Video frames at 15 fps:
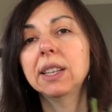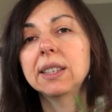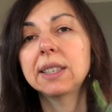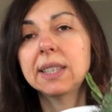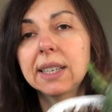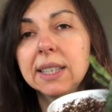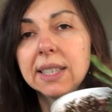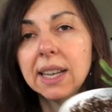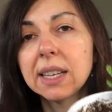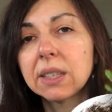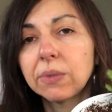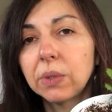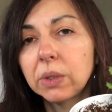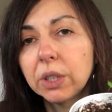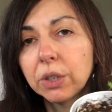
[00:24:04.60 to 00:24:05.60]
has
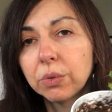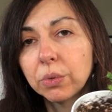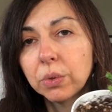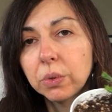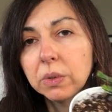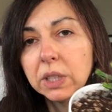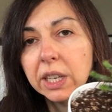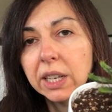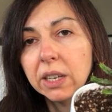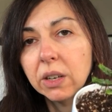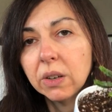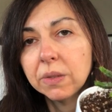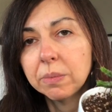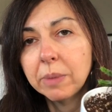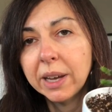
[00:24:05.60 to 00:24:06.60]
successfully rooted
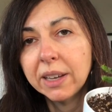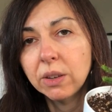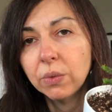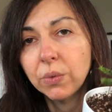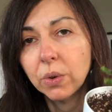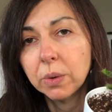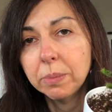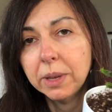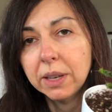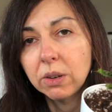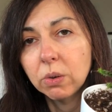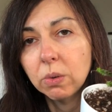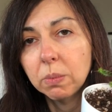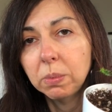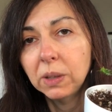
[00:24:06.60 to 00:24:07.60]
of my Euphorbia
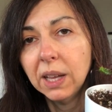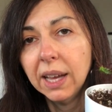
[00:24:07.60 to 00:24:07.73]
Enopla.